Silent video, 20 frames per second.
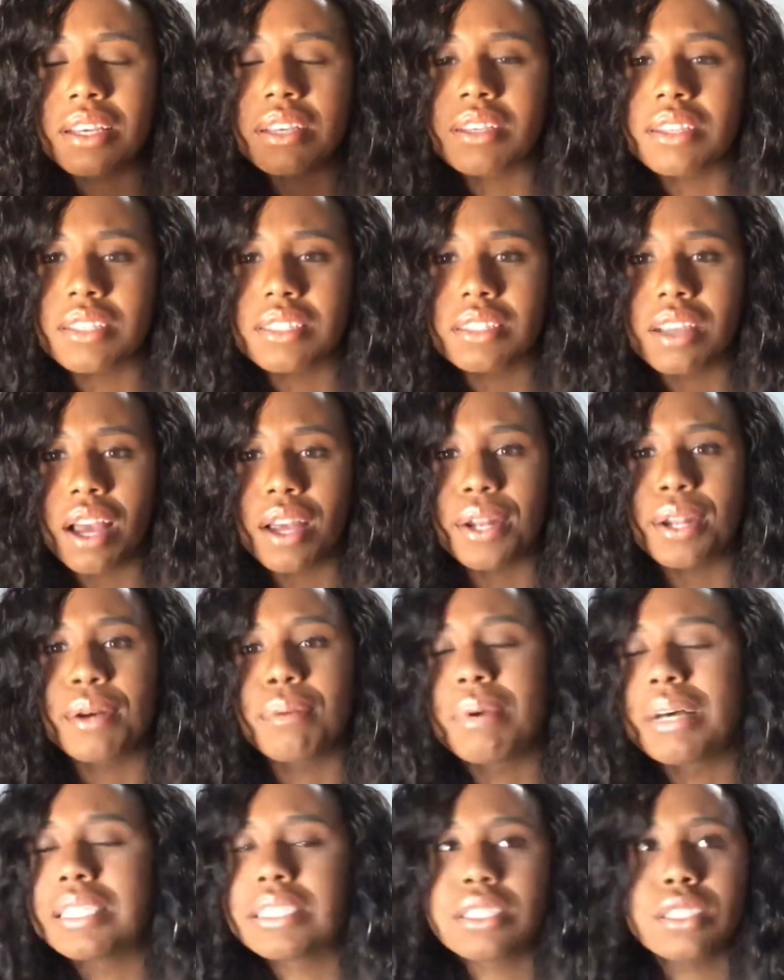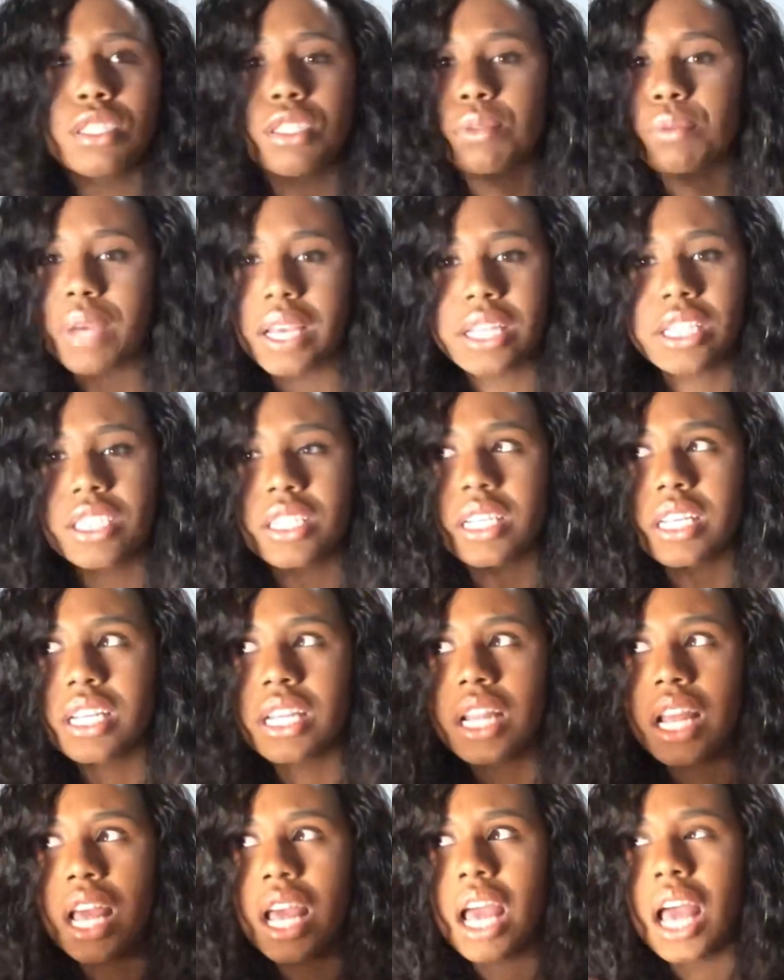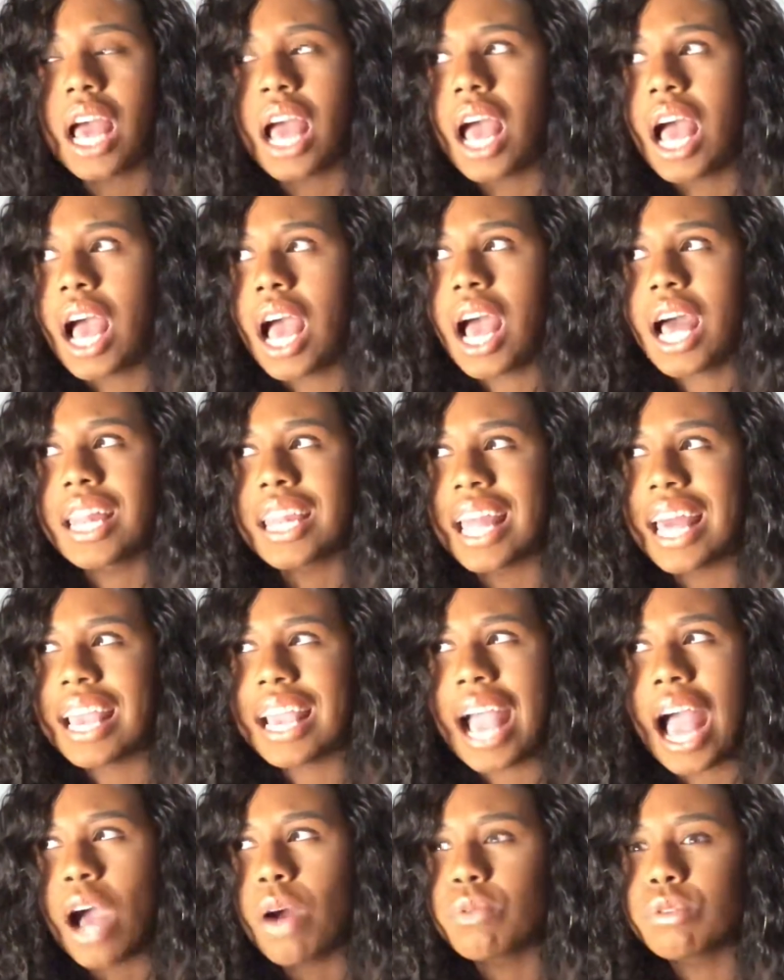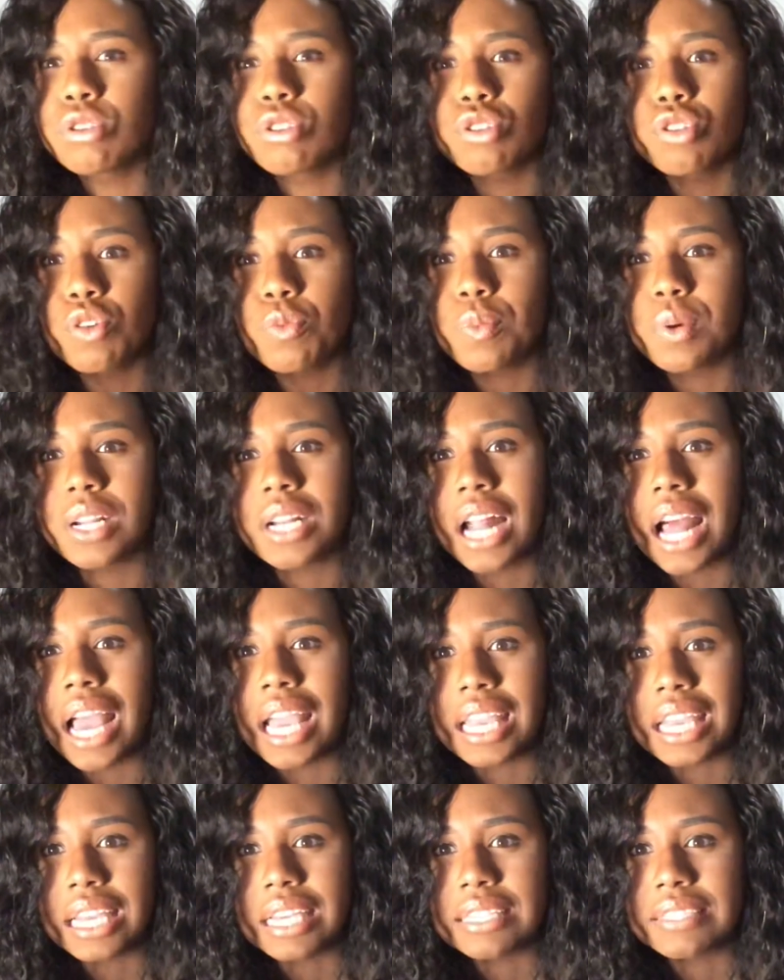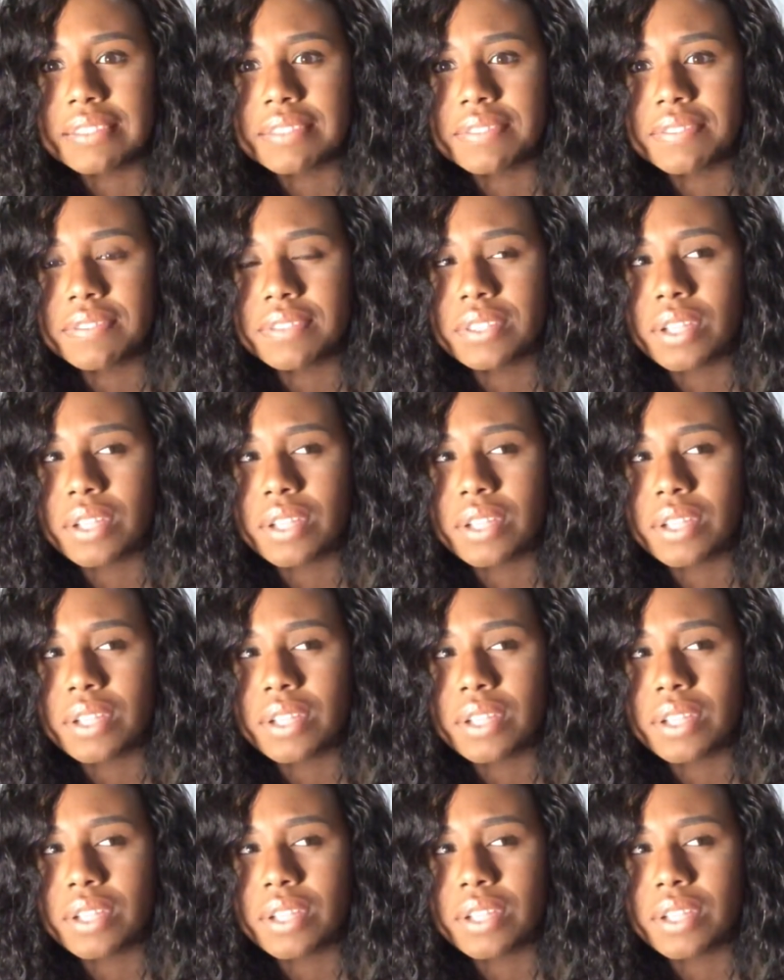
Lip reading: because y'all know my situation, like, I was super naive.